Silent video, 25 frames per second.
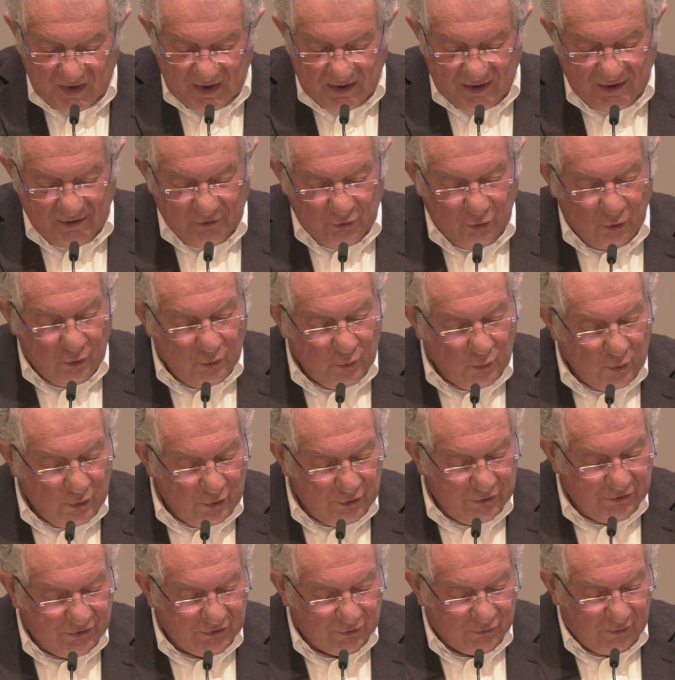In his own
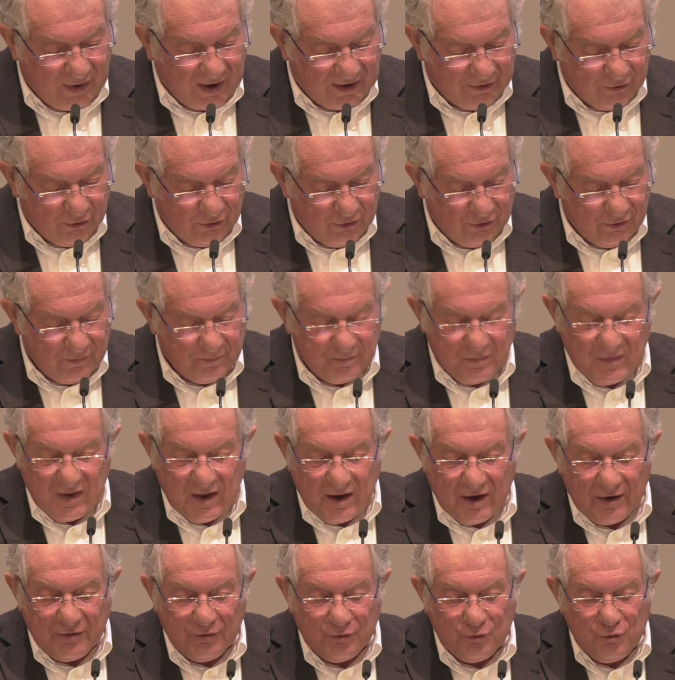words, rather,
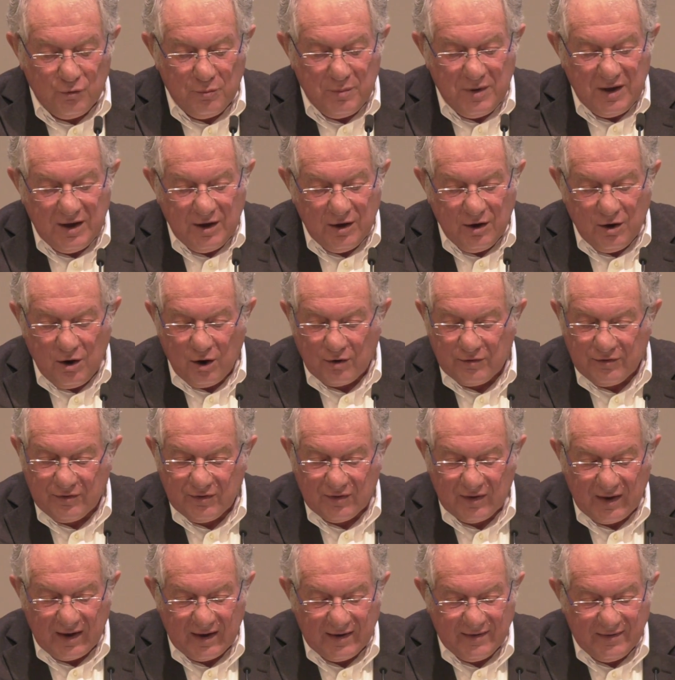assuming
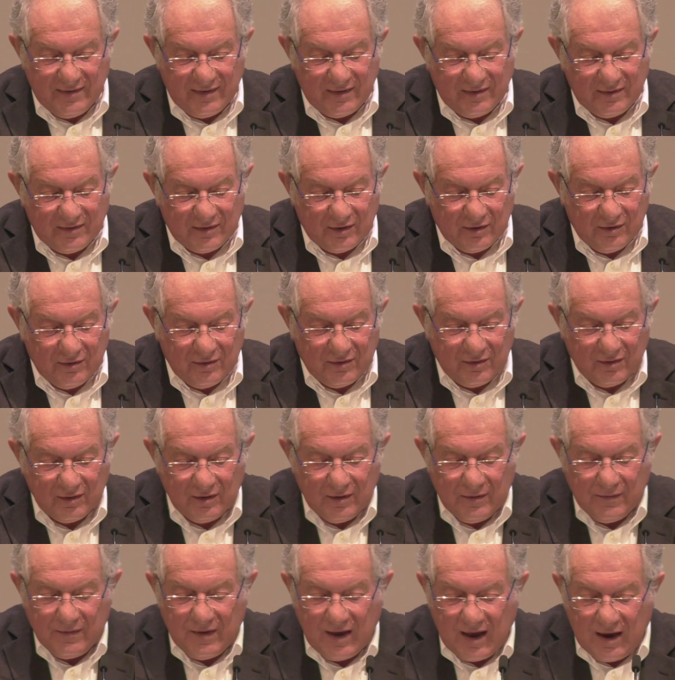God's existence,
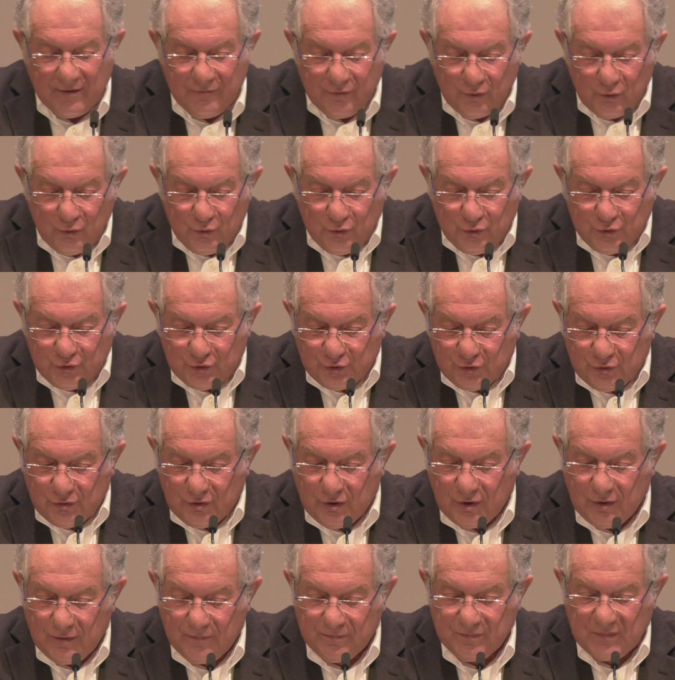
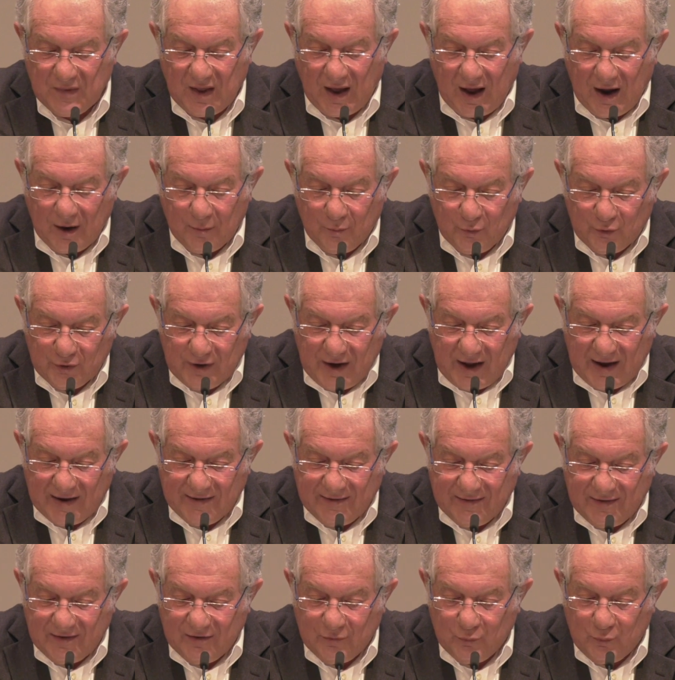evolution
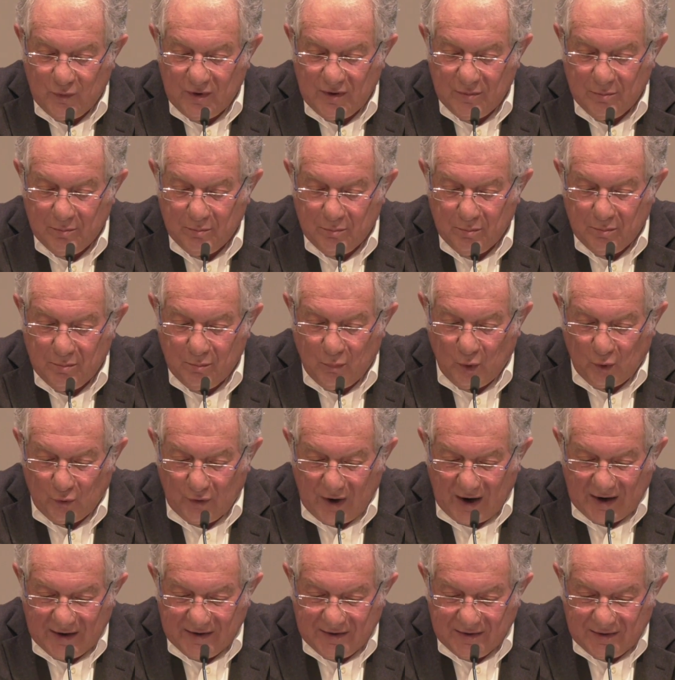harmonizes with
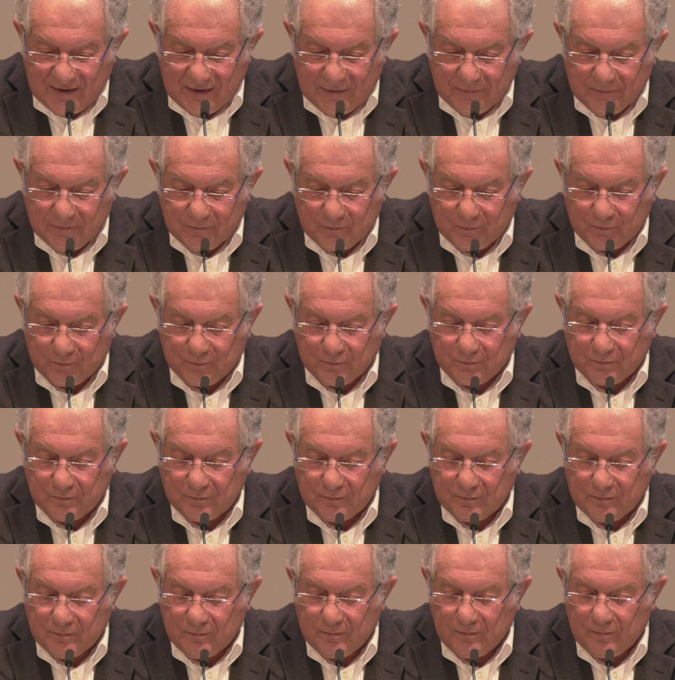morality.
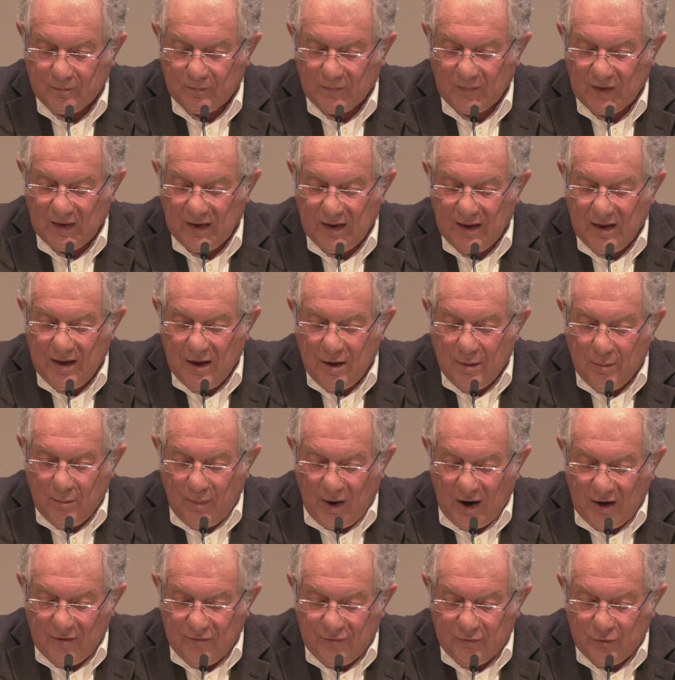
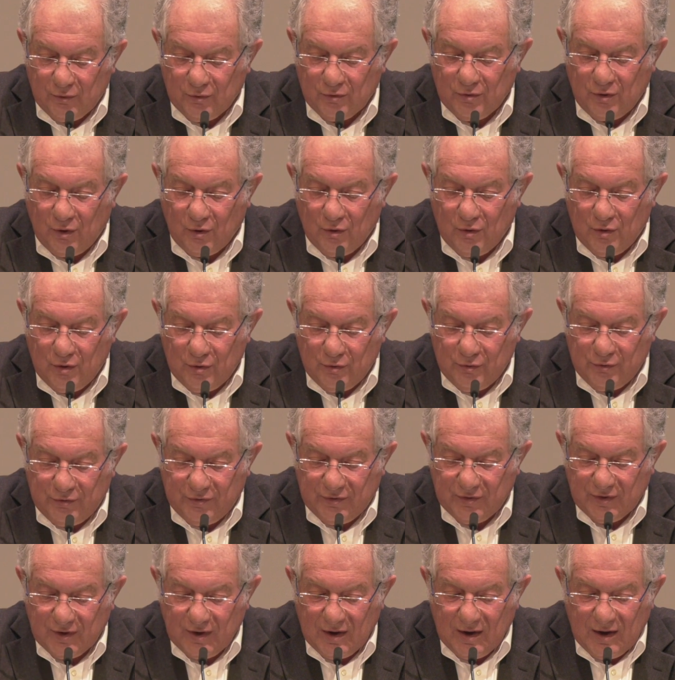Balfour
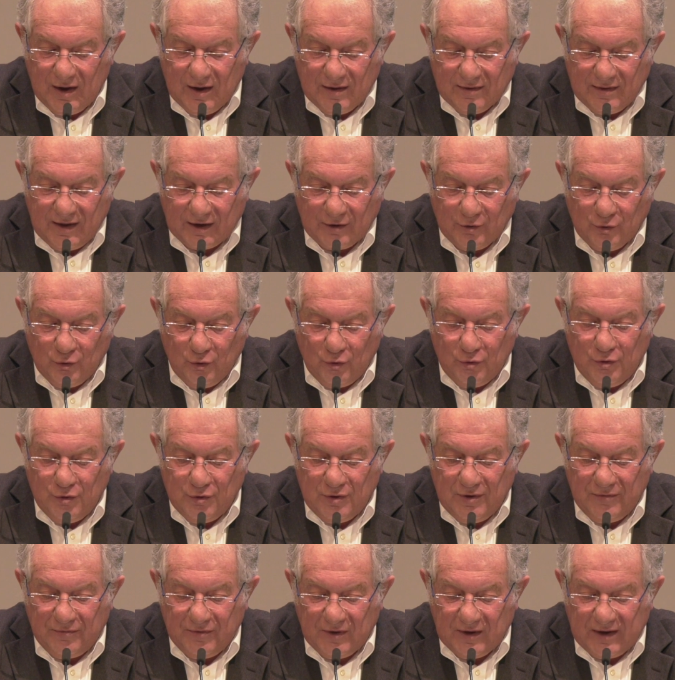concludes that no
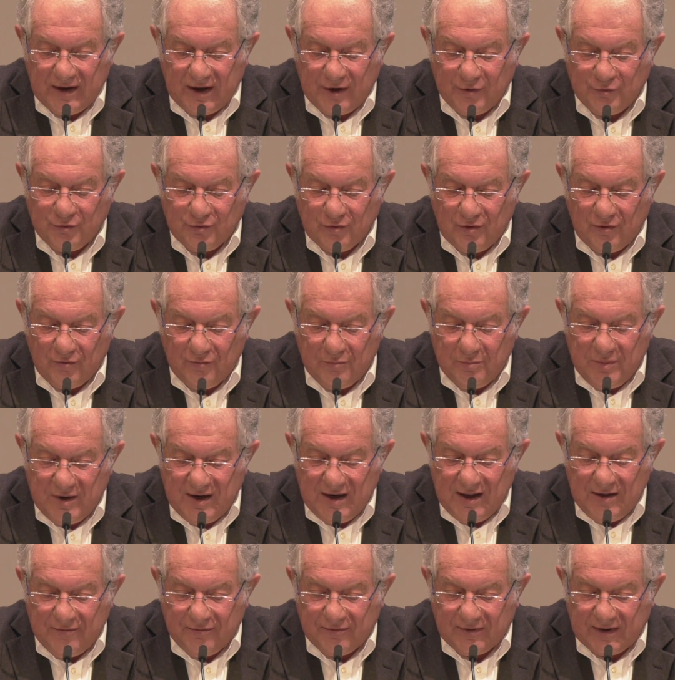unification of
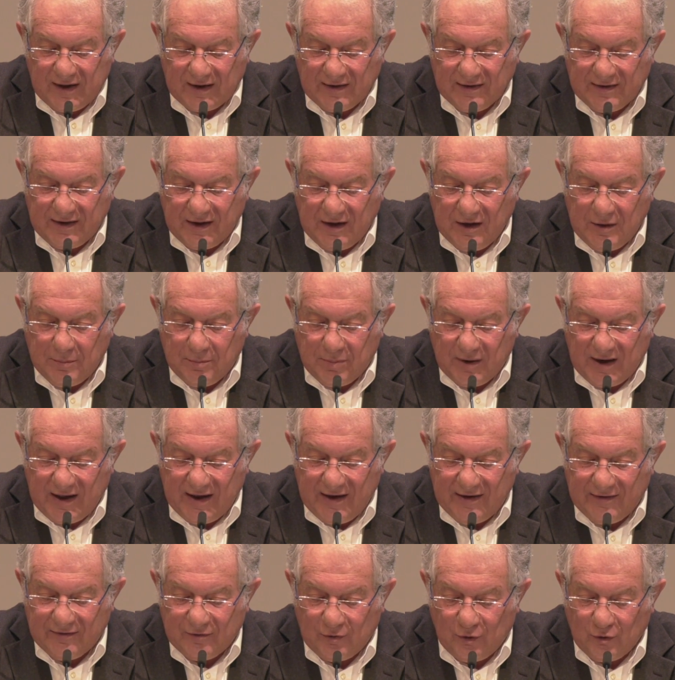belief can take
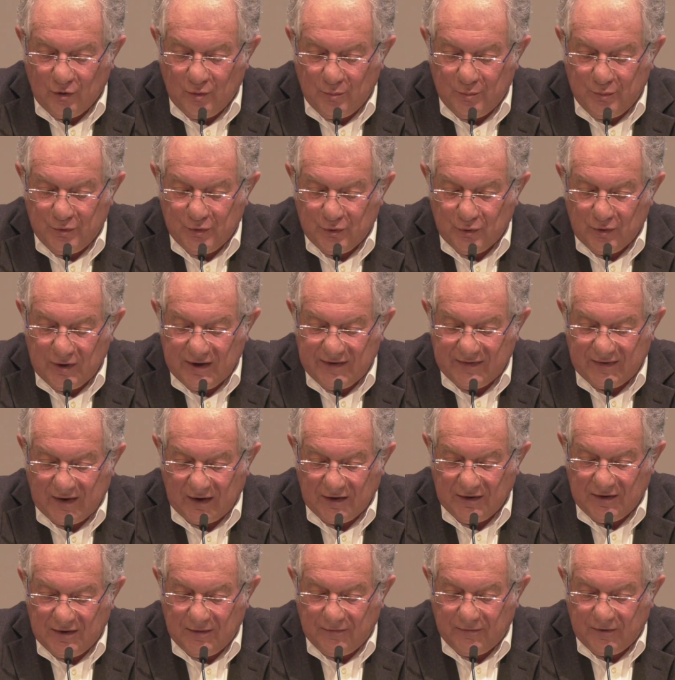place on a purely
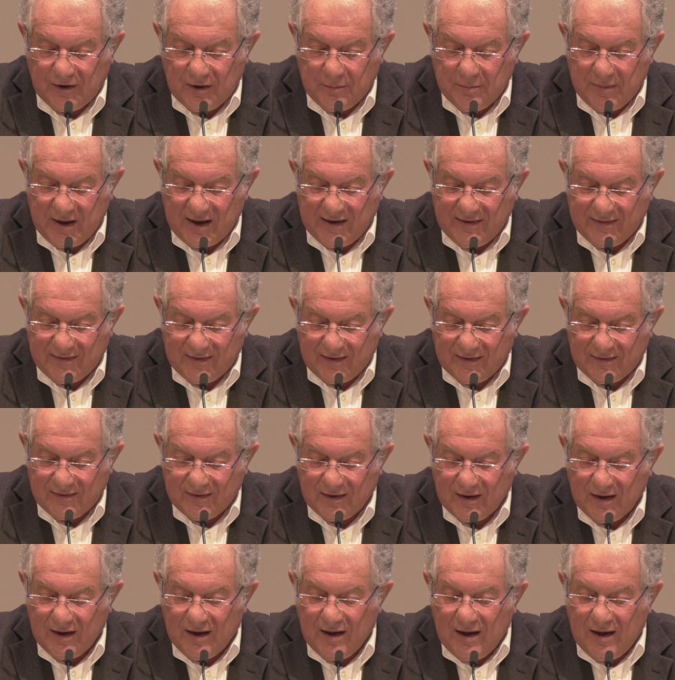scientific basis,